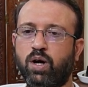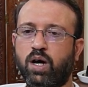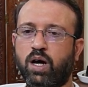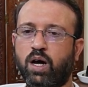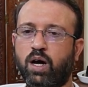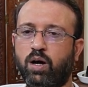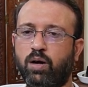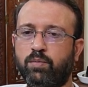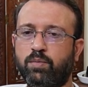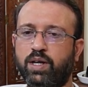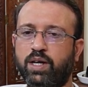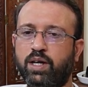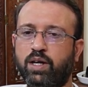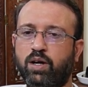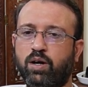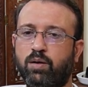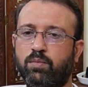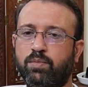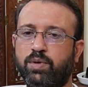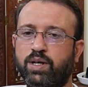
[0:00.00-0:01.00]
how many
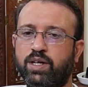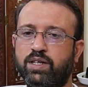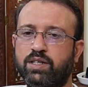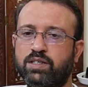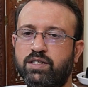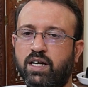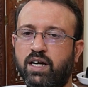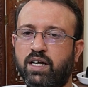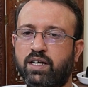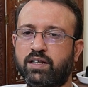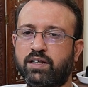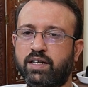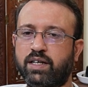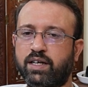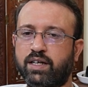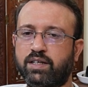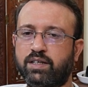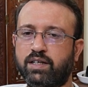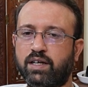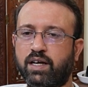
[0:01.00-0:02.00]
components are there
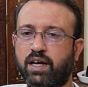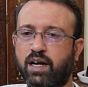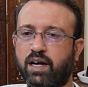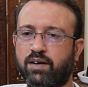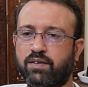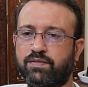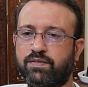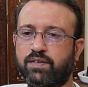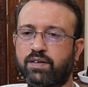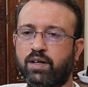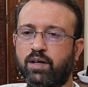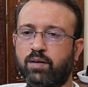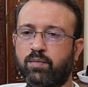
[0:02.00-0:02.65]
in the graph